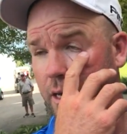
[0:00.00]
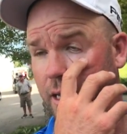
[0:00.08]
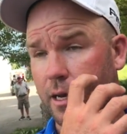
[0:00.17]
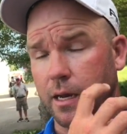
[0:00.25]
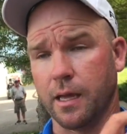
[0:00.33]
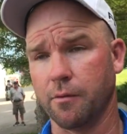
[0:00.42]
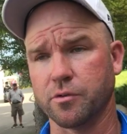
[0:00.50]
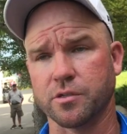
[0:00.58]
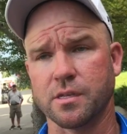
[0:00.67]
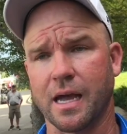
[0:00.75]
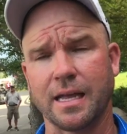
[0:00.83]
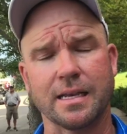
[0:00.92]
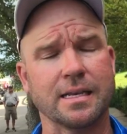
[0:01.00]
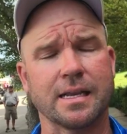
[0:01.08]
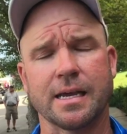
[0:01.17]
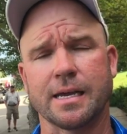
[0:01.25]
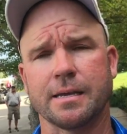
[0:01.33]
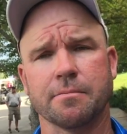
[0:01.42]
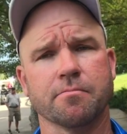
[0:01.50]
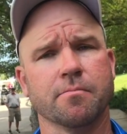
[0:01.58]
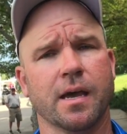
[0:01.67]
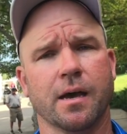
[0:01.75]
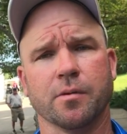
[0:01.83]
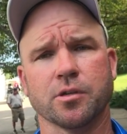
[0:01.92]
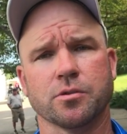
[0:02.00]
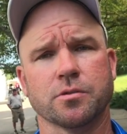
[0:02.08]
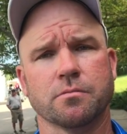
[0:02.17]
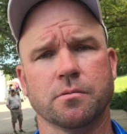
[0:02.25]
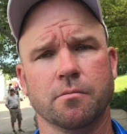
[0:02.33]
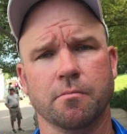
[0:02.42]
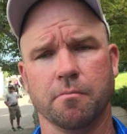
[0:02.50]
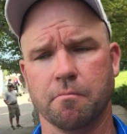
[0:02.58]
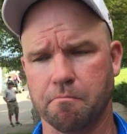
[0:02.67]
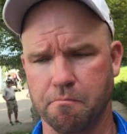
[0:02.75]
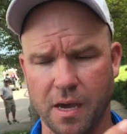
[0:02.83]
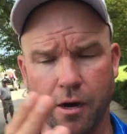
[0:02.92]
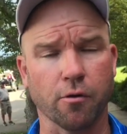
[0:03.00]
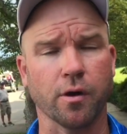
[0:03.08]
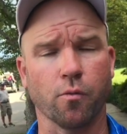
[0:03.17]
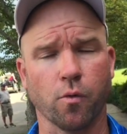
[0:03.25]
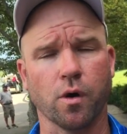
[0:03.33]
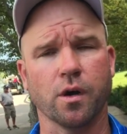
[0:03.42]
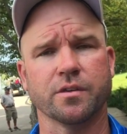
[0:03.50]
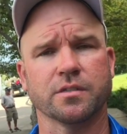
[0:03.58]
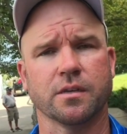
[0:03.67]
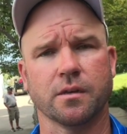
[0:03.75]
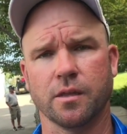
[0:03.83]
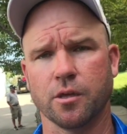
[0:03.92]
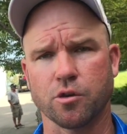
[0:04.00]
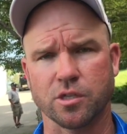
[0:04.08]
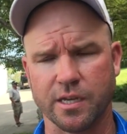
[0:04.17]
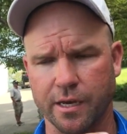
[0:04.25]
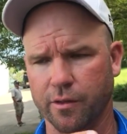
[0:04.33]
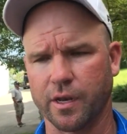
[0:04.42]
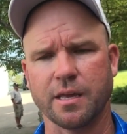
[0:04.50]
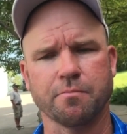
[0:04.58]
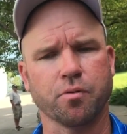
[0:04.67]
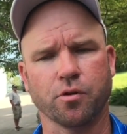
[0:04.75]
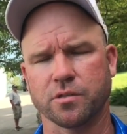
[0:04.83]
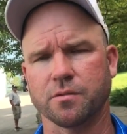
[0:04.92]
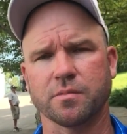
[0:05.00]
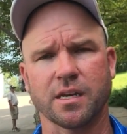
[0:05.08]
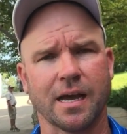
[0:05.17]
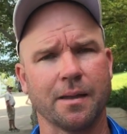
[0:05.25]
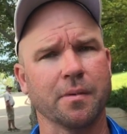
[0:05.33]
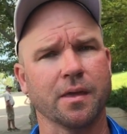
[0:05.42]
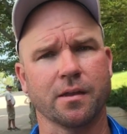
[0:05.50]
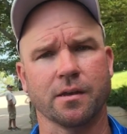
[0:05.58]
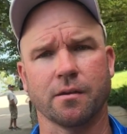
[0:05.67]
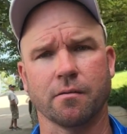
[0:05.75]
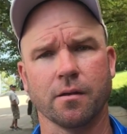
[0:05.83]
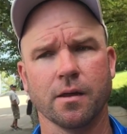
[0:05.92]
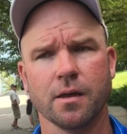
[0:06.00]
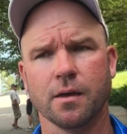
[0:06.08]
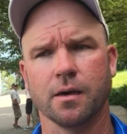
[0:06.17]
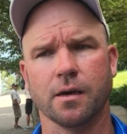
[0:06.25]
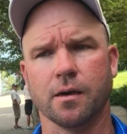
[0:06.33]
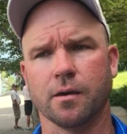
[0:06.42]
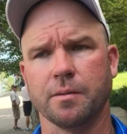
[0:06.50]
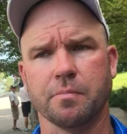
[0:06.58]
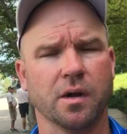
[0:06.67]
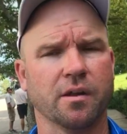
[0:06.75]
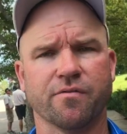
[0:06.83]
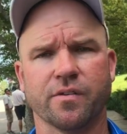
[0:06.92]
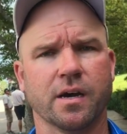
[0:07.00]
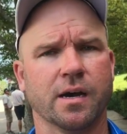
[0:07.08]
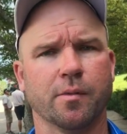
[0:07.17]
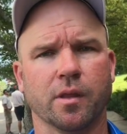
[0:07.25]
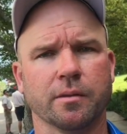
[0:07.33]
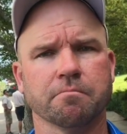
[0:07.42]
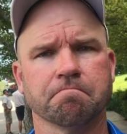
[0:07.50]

and it was night and day how much better it was, and you could tell that he put some time in, and he putted phenomenally.